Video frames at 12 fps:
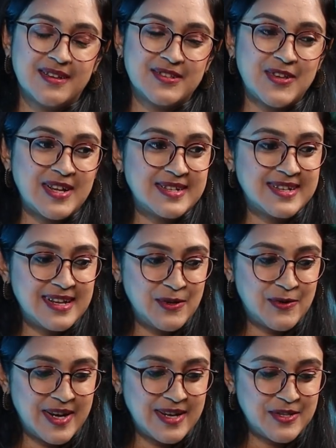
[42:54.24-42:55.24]
So I'll tell
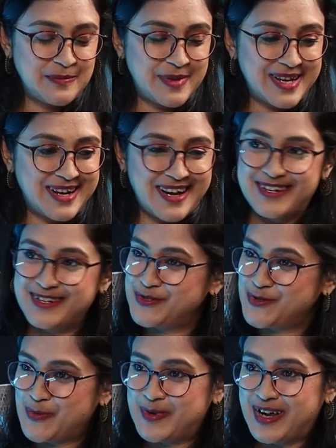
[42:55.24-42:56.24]
you, right? So in my
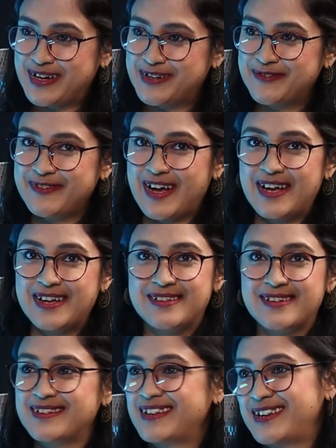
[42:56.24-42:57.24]
current job, Raghav, I
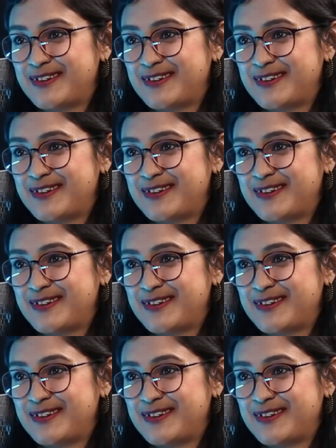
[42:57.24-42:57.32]
really